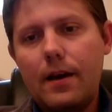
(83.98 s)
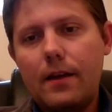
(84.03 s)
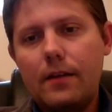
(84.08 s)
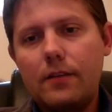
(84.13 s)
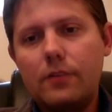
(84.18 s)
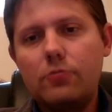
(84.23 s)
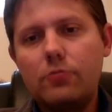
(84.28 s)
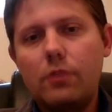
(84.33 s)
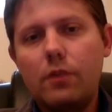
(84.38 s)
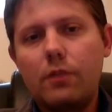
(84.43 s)

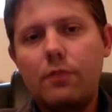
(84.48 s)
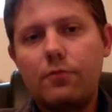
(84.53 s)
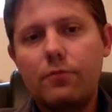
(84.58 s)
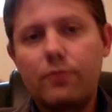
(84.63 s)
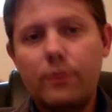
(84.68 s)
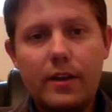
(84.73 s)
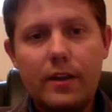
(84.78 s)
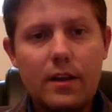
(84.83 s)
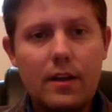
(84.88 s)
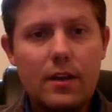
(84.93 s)
You are
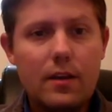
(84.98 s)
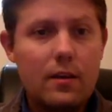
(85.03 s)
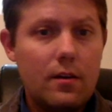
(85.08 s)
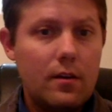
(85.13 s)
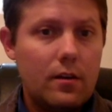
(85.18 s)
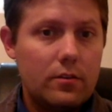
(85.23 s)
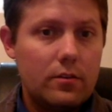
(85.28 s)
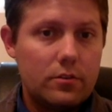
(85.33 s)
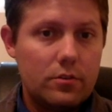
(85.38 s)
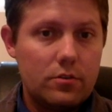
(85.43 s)

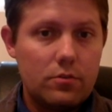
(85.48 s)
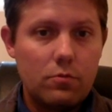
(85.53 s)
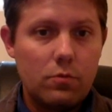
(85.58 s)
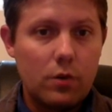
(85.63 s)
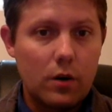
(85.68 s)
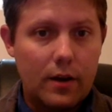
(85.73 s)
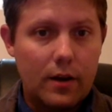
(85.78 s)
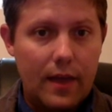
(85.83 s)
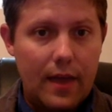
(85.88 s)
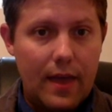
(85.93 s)
free to
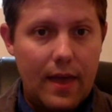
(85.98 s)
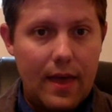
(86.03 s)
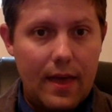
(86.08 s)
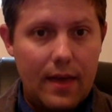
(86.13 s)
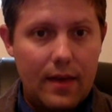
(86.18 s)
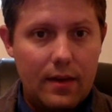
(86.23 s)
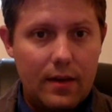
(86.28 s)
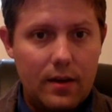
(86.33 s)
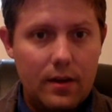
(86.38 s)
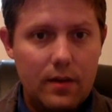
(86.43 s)
work
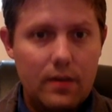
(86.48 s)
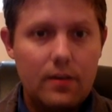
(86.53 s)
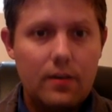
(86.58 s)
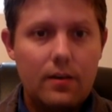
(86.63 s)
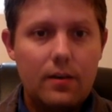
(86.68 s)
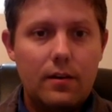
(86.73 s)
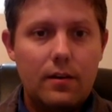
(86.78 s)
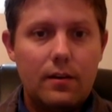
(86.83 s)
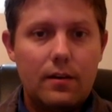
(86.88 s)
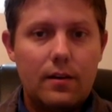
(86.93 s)
ahead
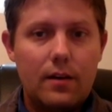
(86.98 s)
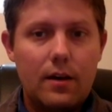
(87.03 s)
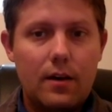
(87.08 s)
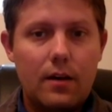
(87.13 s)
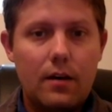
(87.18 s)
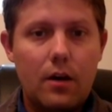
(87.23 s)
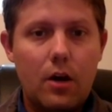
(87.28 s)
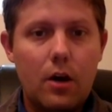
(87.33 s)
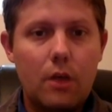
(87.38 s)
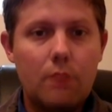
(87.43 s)

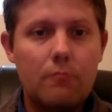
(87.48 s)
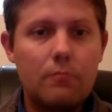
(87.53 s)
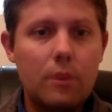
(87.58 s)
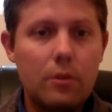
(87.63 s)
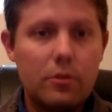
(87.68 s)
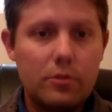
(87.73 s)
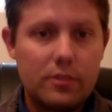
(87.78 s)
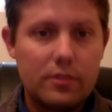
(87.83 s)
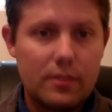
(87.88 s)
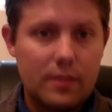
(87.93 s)
on
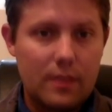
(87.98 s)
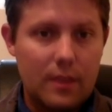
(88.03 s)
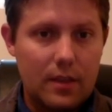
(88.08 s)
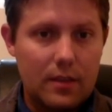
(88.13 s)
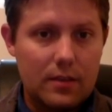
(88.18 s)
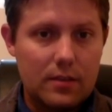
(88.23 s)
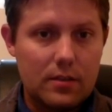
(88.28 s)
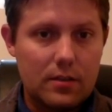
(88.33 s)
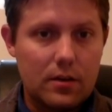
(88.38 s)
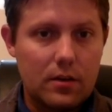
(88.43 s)
most
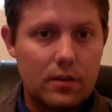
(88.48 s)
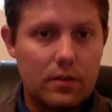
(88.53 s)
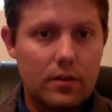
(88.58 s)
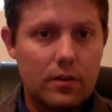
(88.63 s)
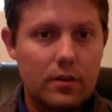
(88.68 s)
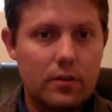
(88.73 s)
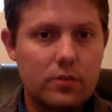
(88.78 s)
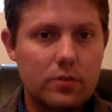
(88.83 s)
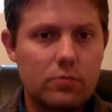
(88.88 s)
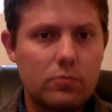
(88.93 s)
things. There
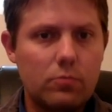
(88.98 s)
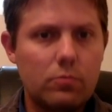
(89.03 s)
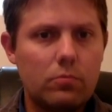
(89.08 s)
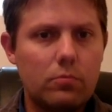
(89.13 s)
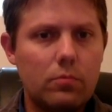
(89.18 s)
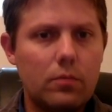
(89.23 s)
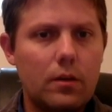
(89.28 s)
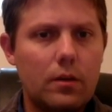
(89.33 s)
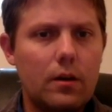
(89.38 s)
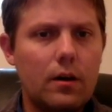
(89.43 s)

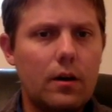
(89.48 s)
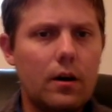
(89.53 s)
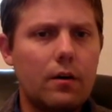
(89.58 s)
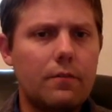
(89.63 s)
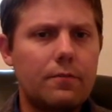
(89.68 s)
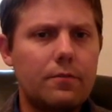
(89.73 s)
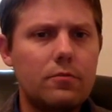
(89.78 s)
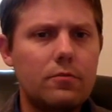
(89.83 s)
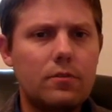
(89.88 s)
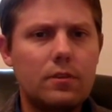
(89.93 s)
are
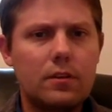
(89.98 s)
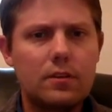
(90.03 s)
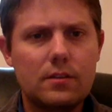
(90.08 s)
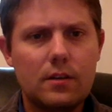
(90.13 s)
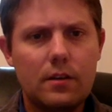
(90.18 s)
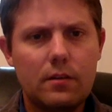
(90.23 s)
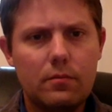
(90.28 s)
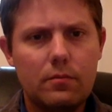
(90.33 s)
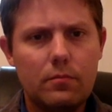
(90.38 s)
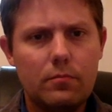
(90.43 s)
a few things
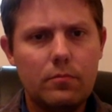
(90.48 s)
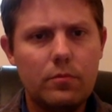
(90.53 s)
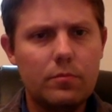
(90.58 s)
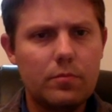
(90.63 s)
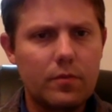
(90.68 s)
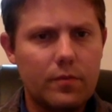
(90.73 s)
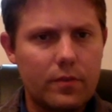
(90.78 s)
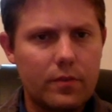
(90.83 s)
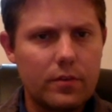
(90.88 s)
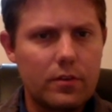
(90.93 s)
I would
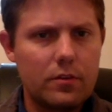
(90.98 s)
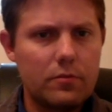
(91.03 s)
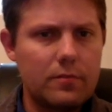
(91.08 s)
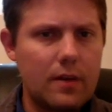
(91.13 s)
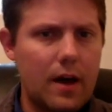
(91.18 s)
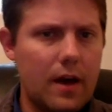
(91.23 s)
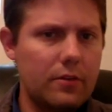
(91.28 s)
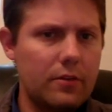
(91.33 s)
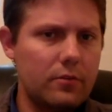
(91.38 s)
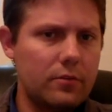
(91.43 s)
prefer that you
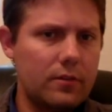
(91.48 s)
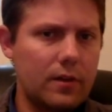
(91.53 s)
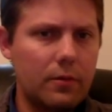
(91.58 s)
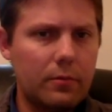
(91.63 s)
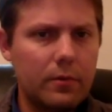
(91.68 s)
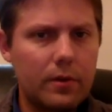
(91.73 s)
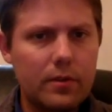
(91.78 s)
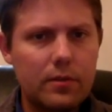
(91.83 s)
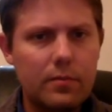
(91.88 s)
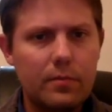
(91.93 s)
not do that
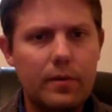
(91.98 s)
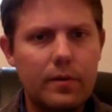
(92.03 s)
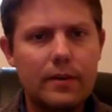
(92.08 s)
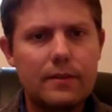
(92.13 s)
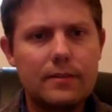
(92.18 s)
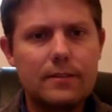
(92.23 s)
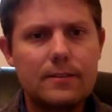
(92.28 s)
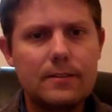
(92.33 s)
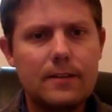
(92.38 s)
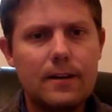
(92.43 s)
with,
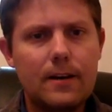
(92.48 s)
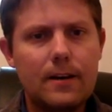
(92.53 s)
but